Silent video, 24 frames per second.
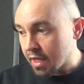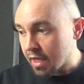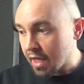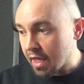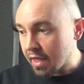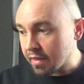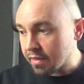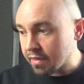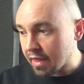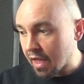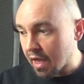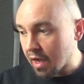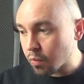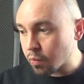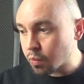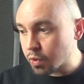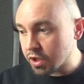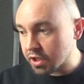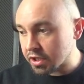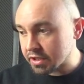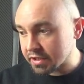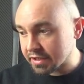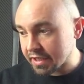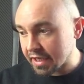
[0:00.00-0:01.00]
And now we
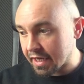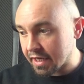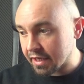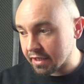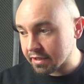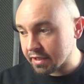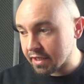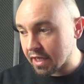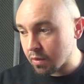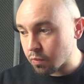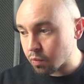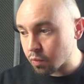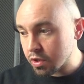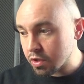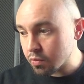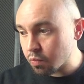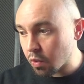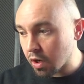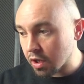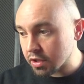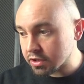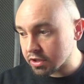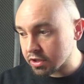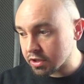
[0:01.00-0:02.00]
are saying that we
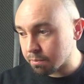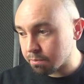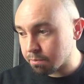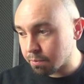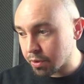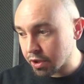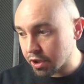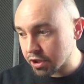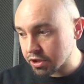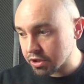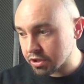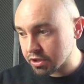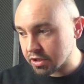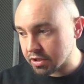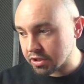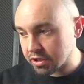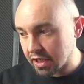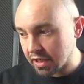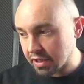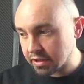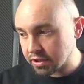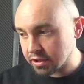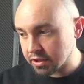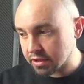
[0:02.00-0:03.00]
want to push the
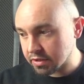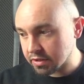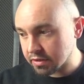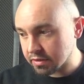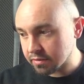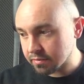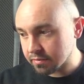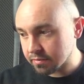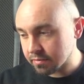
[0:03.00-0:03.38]
changes